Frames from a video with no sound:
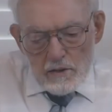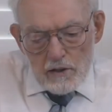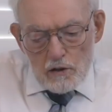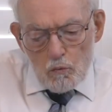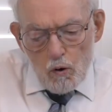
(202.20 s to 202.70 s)

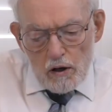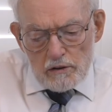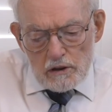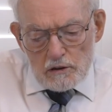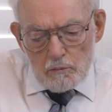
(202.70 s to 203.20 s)
The
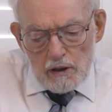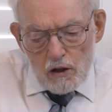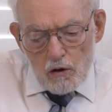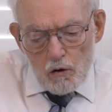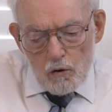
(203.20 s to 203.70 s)
waters
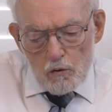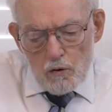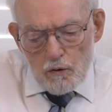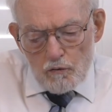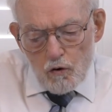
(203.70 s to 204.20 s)

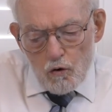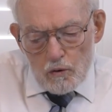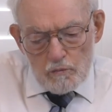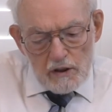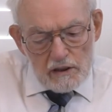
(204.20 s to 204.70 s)
below
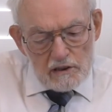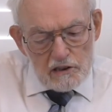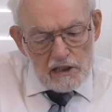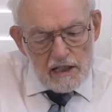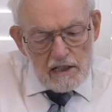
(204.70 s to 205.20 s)
formed the
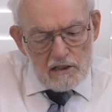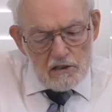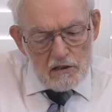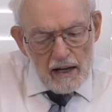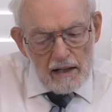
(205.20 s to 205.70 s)

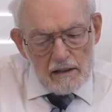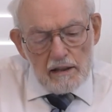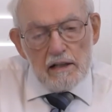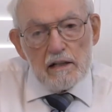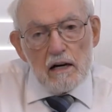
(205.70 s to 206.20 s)
seas and
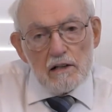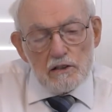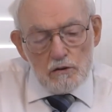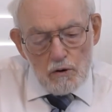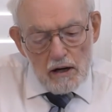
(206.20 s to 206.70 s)
the
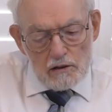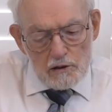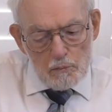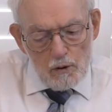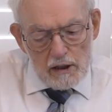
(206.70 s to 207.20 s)
underground
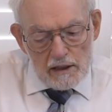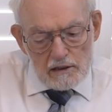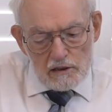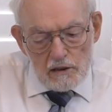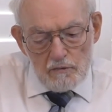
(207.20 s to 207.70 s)

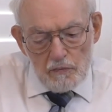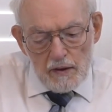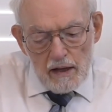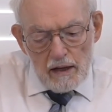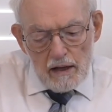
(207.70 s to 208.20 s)
springs.
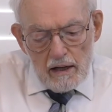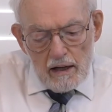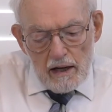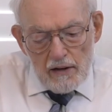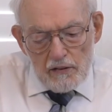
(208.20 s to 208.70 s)

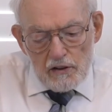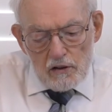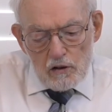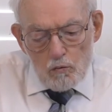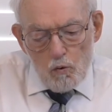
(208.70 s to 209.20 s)
And there
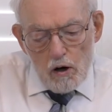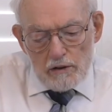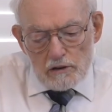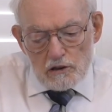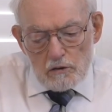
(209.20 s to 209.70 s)
are
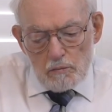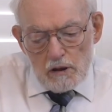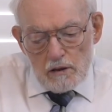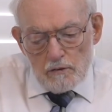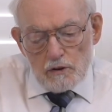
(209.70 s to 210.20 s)
waters
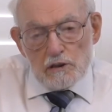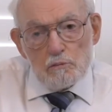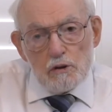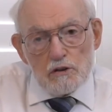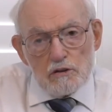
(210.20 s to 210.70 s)
above which
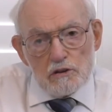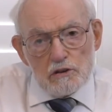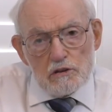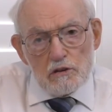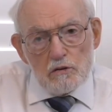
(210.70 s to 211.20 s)

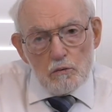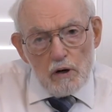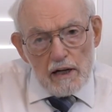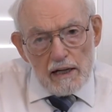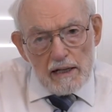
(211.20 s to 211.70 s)
produce
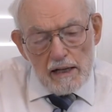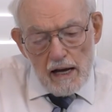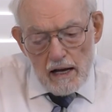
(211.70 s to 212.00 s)
rain.